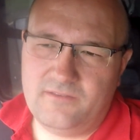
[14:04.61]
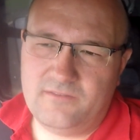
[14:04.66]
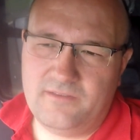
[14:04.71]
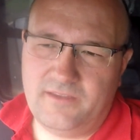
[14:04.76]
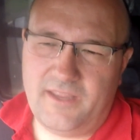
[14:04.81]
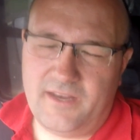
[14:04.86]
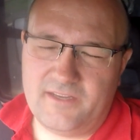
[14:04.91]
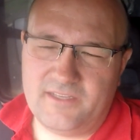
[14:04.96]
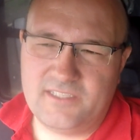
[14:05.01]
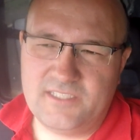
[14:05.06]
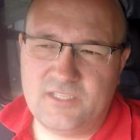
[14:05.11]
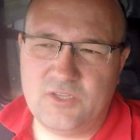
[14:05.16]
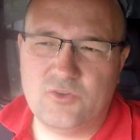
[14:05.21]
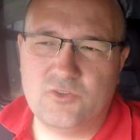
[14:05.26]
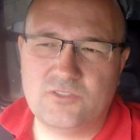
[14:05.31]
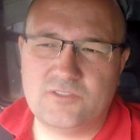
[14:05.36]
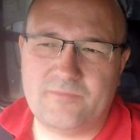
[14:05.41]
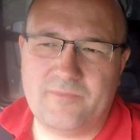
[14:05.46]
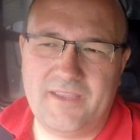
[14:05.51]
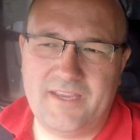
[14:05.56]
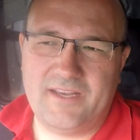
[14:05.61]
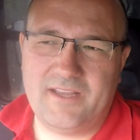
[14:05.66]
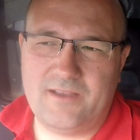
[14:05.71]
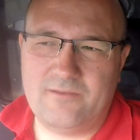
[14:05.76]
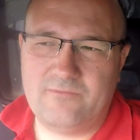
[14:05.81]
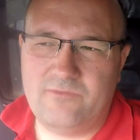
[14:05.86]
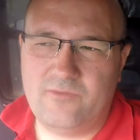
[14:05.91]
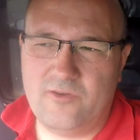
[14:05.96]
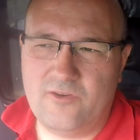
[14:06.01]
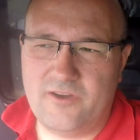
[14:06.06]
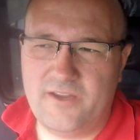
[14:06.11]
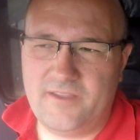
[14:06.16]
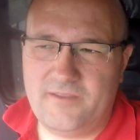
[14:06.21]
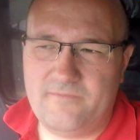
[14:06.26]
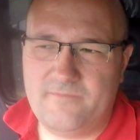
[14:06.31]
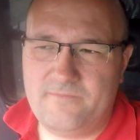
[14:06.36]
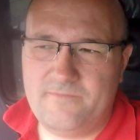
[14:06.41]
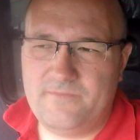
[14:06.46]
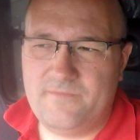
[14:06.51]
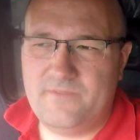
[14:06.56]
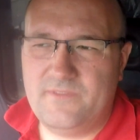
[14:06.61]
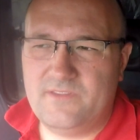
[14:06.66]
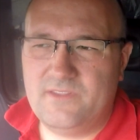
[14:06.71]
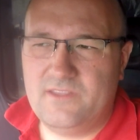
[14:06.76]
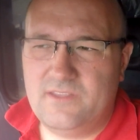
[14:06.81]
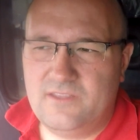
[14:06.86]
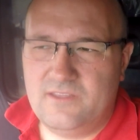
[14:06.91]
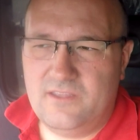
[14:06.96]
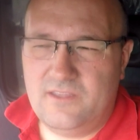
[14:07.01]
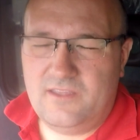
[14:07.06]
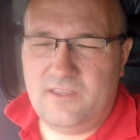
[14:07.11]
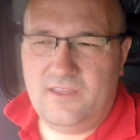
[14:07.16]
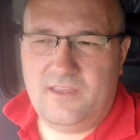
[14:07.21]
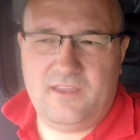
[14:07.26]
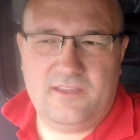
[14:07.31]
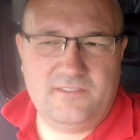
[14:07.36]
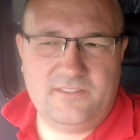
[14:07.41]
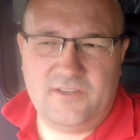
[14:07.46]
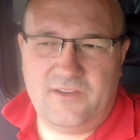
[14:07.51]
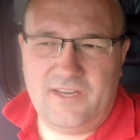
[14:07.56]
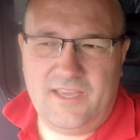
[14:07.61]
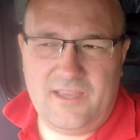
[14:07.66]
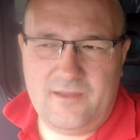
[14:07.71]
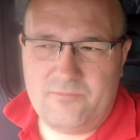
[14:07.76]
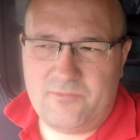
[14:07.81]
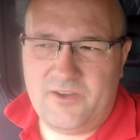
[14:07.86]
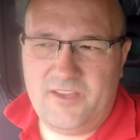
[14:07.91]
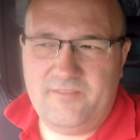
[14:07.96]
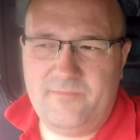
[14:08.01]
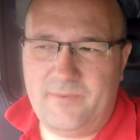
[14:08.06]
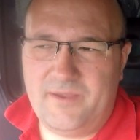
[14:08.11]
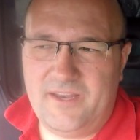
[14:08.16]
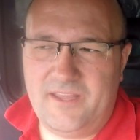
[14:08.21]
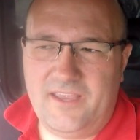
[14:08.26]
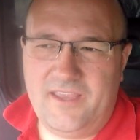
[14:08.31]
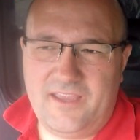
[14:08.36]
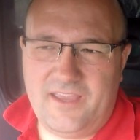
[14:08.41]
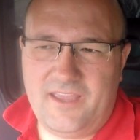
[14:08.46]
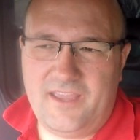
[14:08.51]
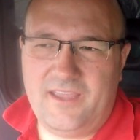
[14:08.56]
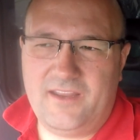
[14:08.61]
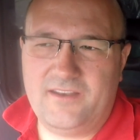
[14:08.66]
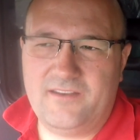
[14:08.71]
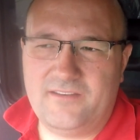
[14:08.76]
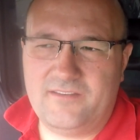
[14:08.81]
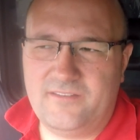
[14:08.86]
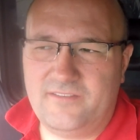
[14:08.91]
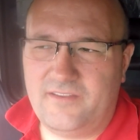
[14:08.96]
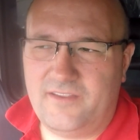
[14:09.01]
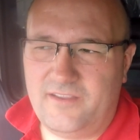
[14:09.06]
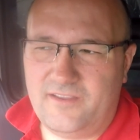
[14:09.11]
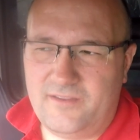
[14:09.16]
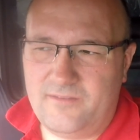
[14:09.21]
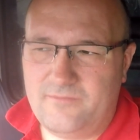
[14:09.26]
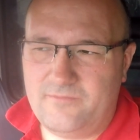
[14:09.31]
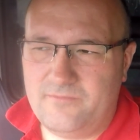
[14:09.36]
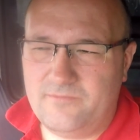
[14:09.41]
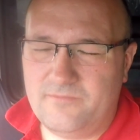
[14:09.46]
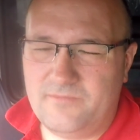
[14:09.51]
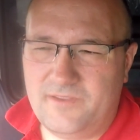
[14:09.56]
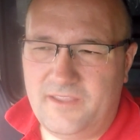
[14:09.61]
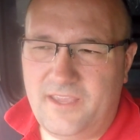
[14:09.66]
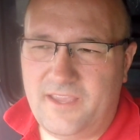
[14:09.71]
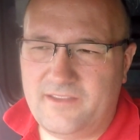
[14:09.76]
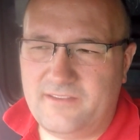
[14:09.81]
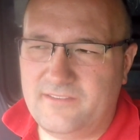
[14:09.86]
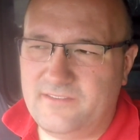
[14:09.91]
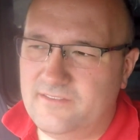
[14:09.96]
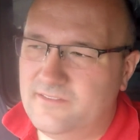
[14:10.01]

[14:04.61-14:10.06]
get an exhaust made up for it to allow it to breathe better, and get